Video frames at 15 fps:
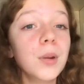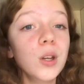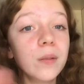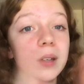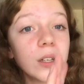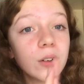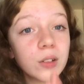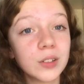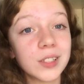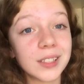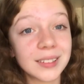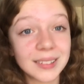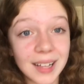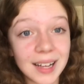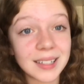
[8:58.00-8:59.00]
Moving on to
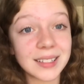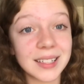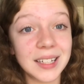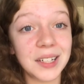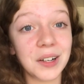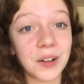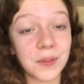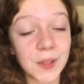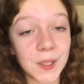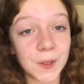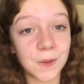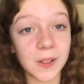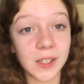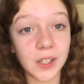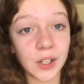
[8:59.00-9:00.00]
the last thing of this
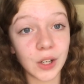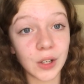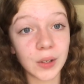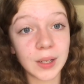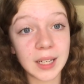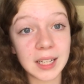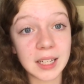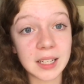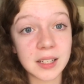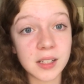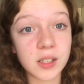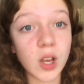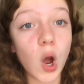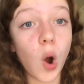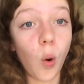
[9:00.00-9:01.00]
video
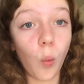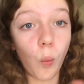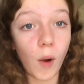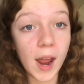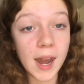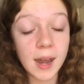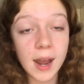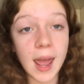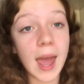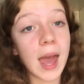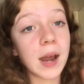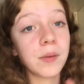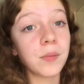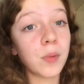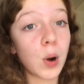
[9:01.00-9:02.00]
is, when
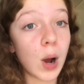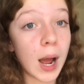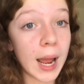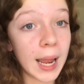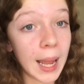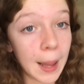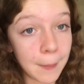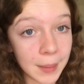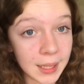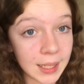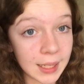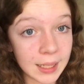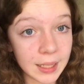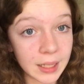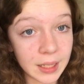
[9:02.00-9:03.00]
and why am I
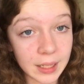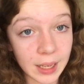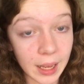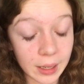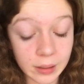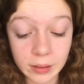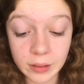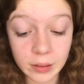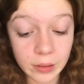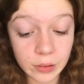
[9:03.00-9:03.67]
getting a Canon